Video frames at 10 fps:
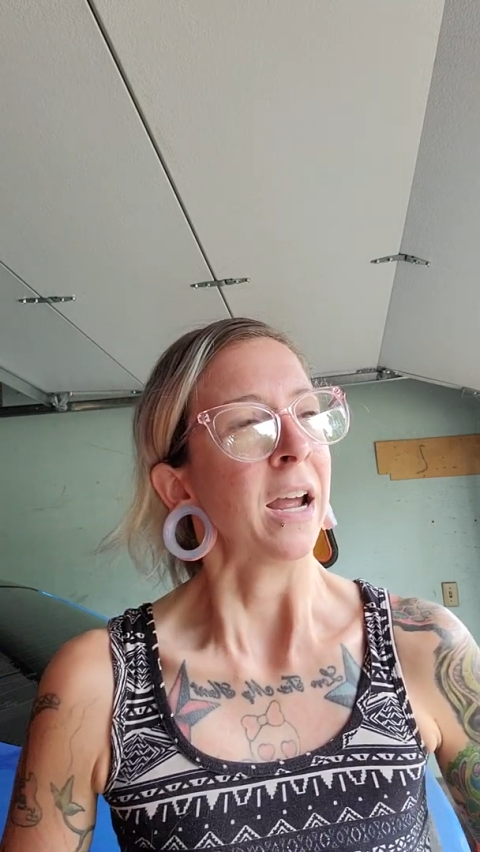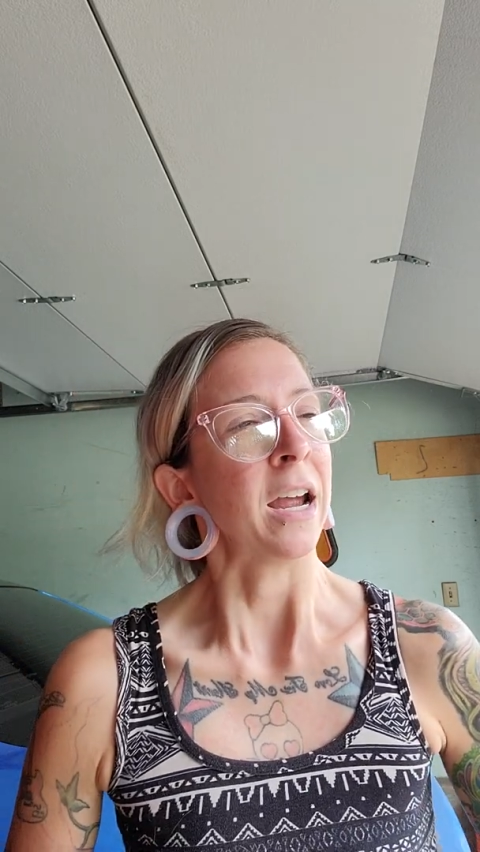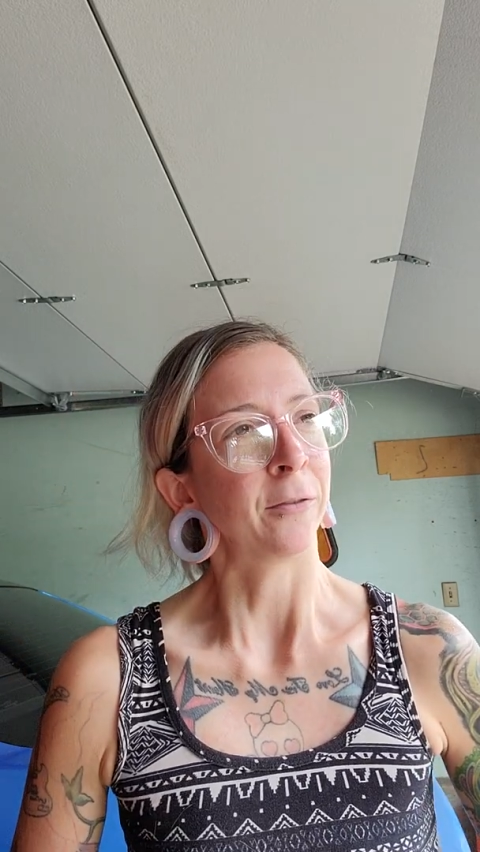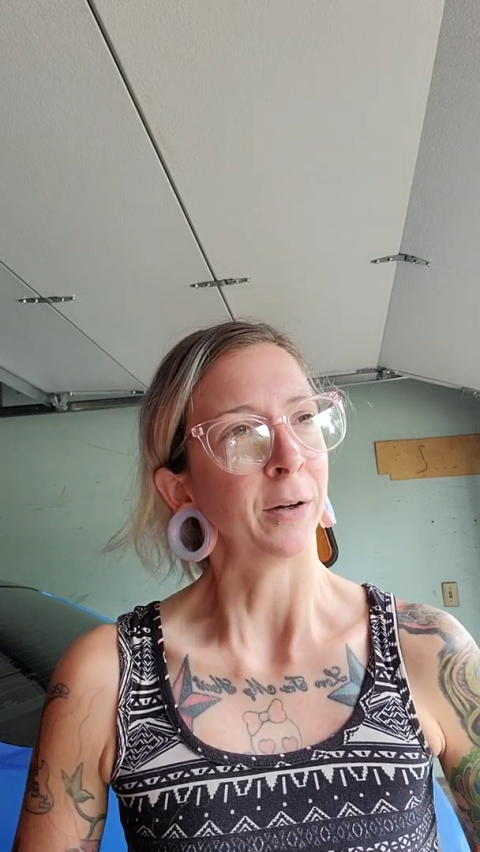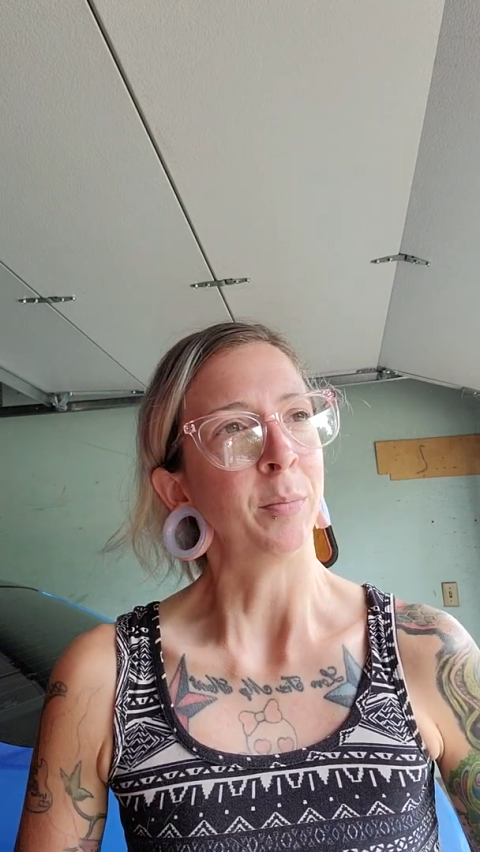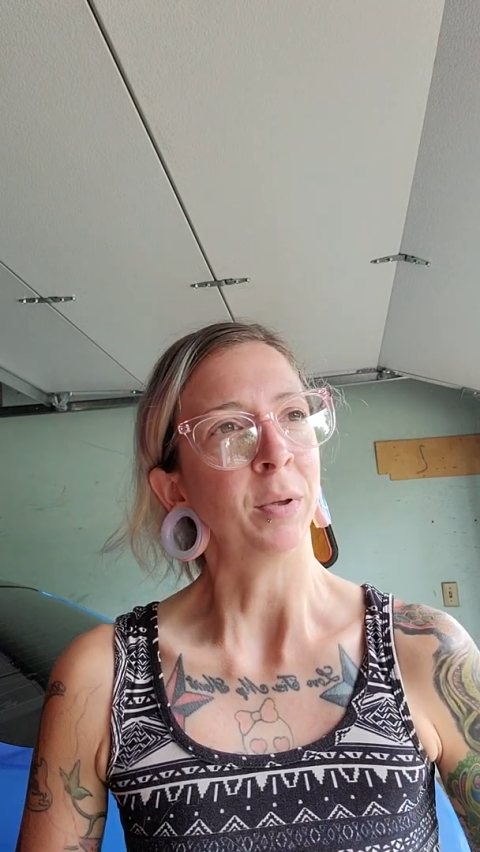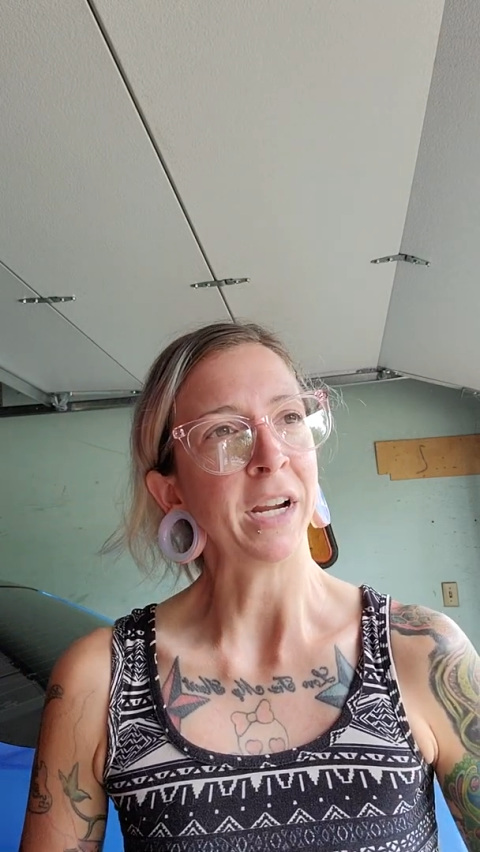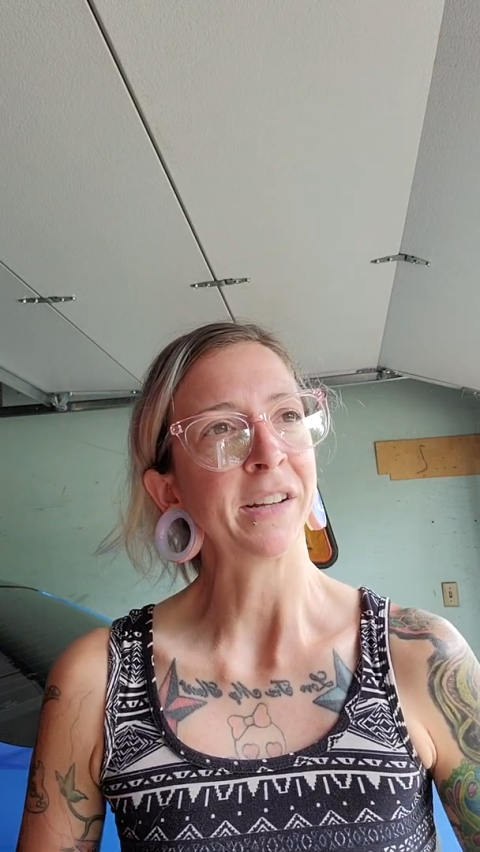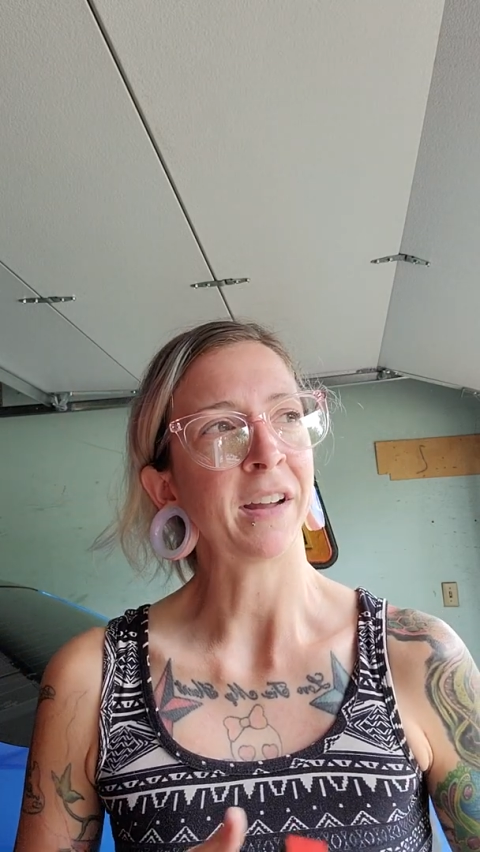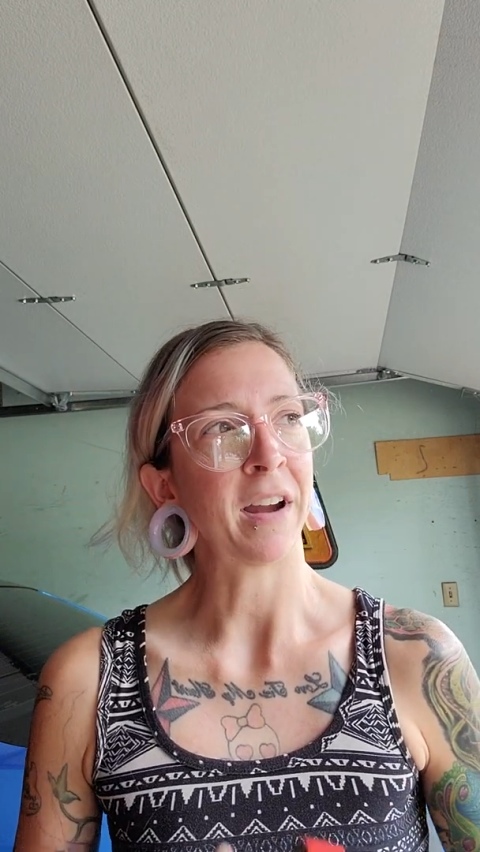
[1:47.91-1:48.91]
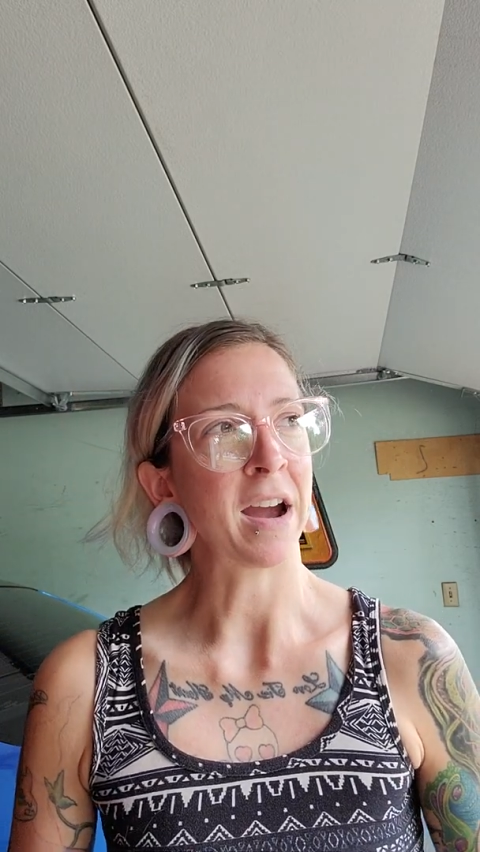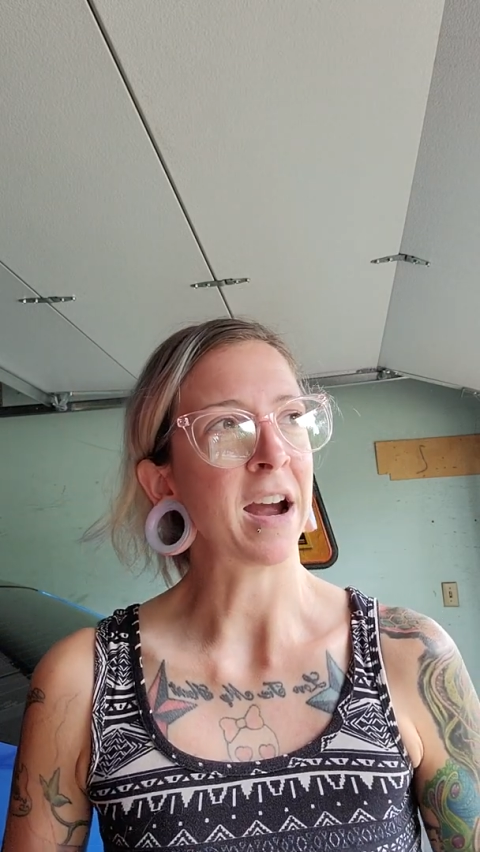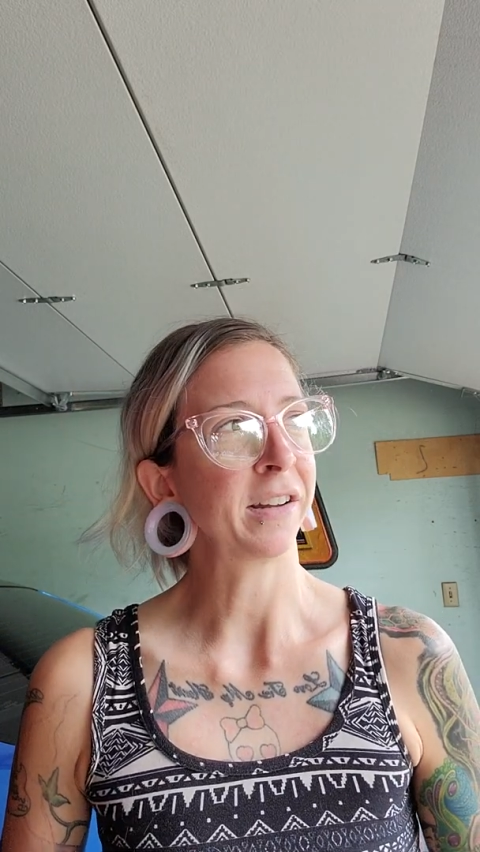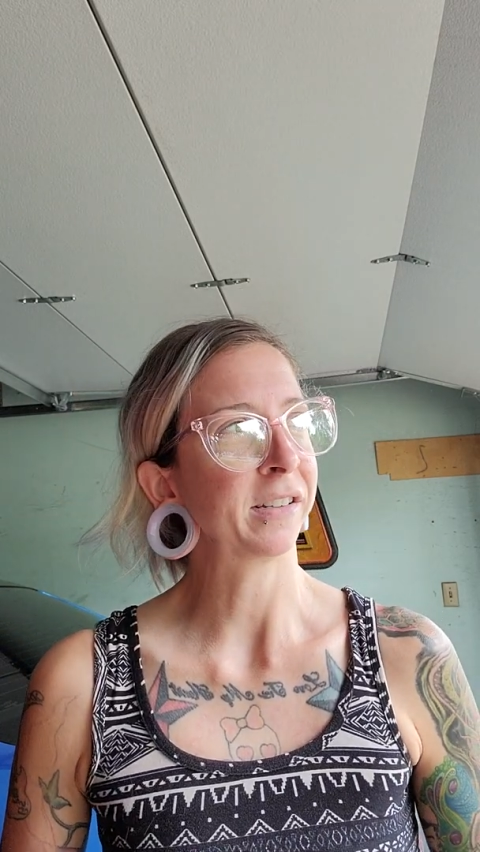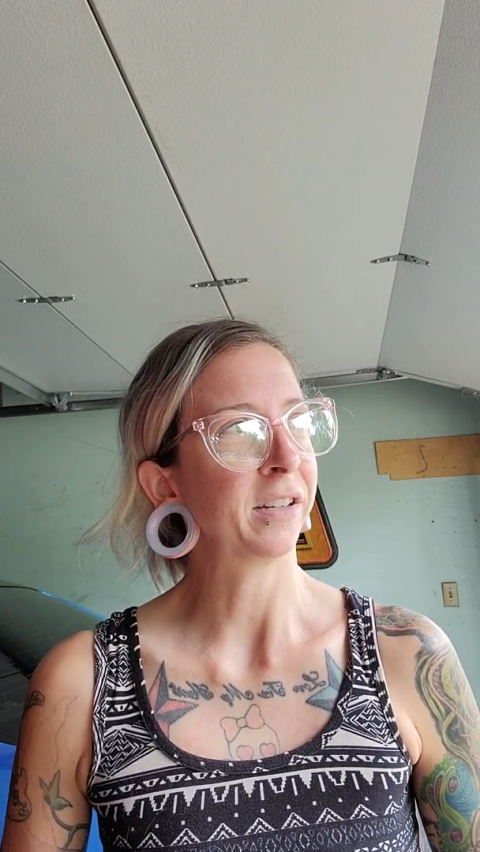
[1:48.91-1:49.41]
Every place I
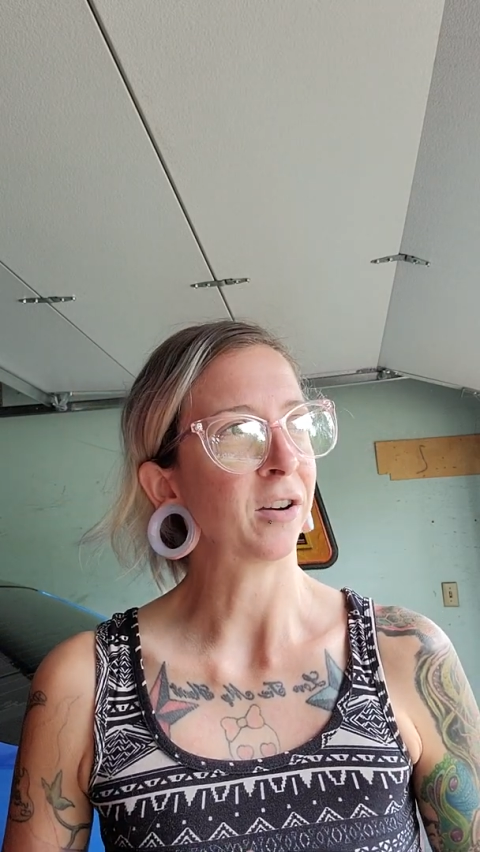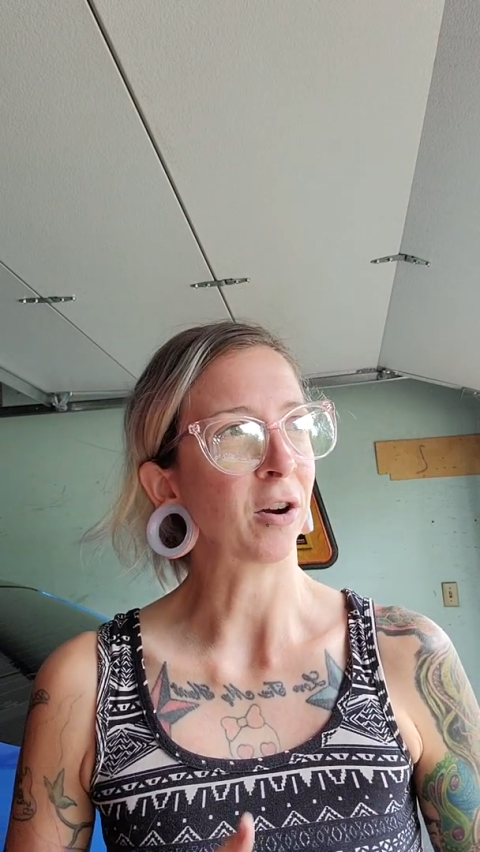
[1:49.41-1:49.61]
asked,